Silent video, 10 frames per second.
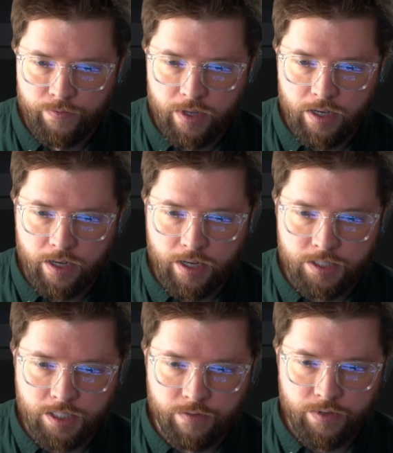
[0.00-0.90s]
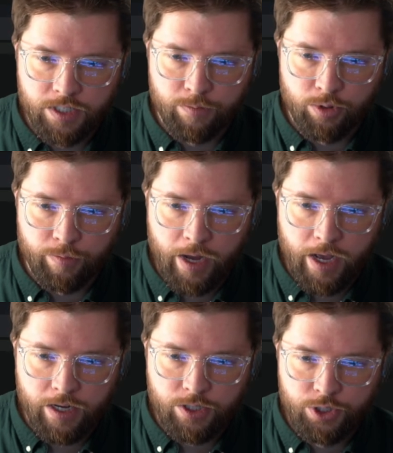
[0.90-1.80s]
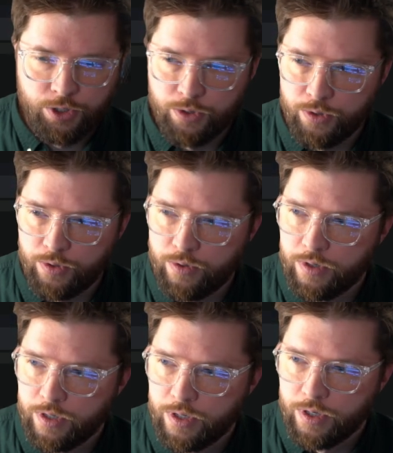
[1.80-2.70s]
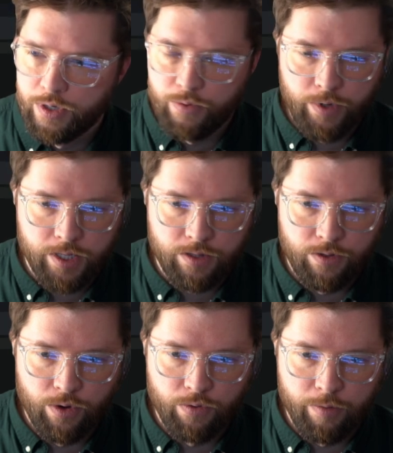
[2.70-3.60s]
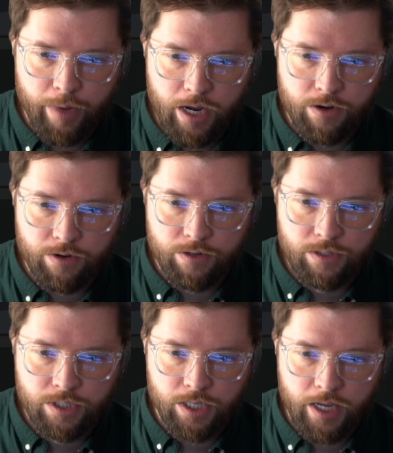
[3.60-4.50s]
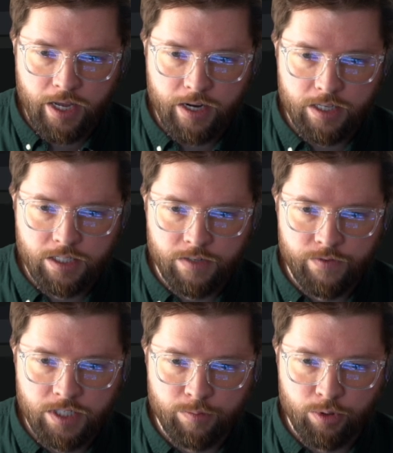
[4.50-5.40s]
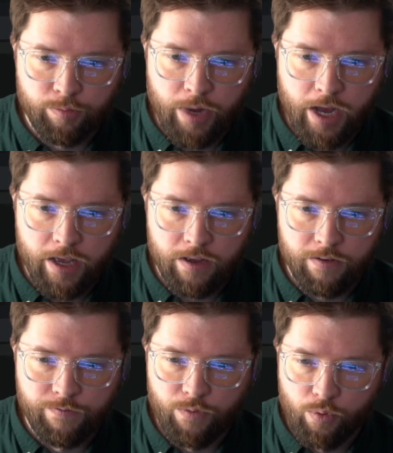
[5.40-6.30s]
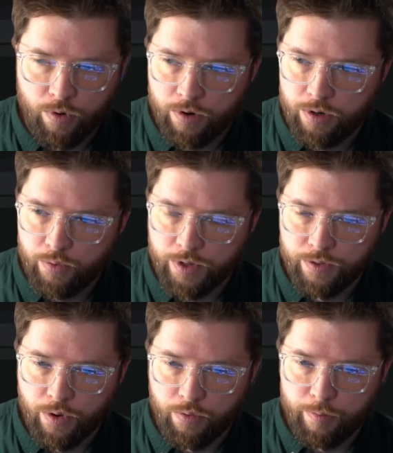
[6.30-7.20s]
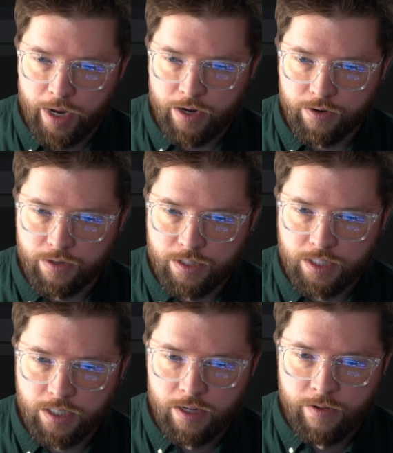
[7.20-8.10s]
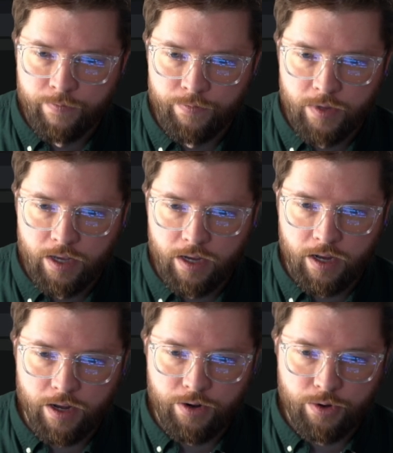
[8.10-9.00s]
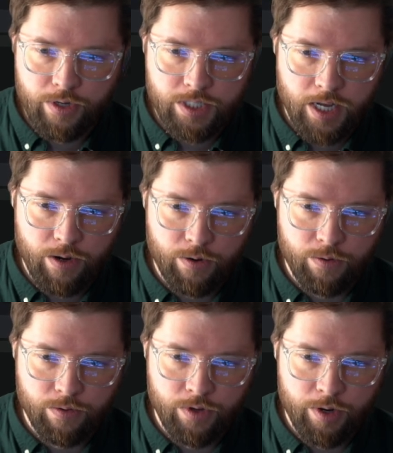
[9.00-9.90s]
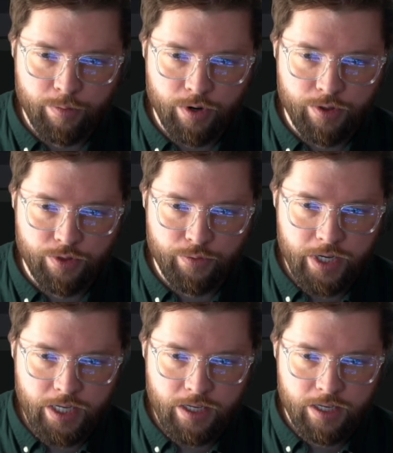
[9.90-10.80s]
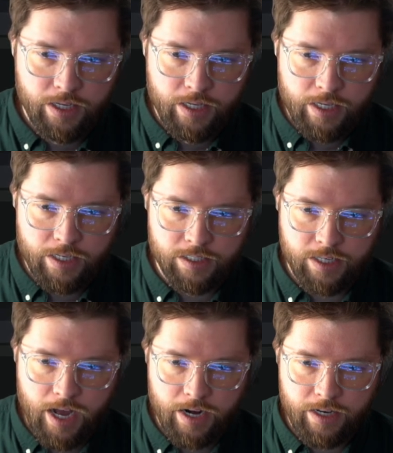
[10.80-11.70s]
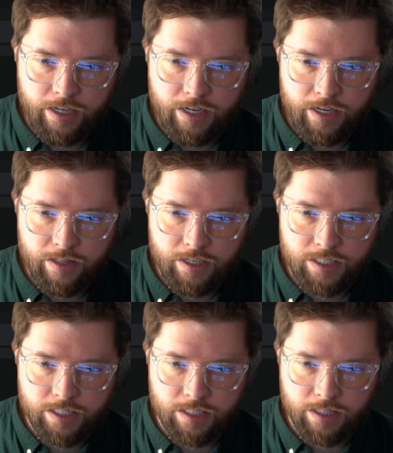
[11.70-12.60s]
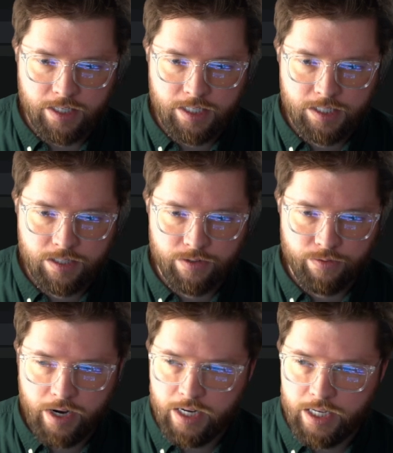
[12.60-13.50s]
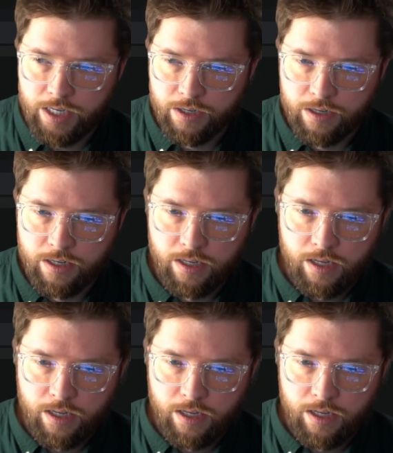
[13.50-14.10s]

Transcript: It's divisible by 2 with no remainders, and it's divisible by 4 with no remainders. Notice how the number 3 is not in this list right here.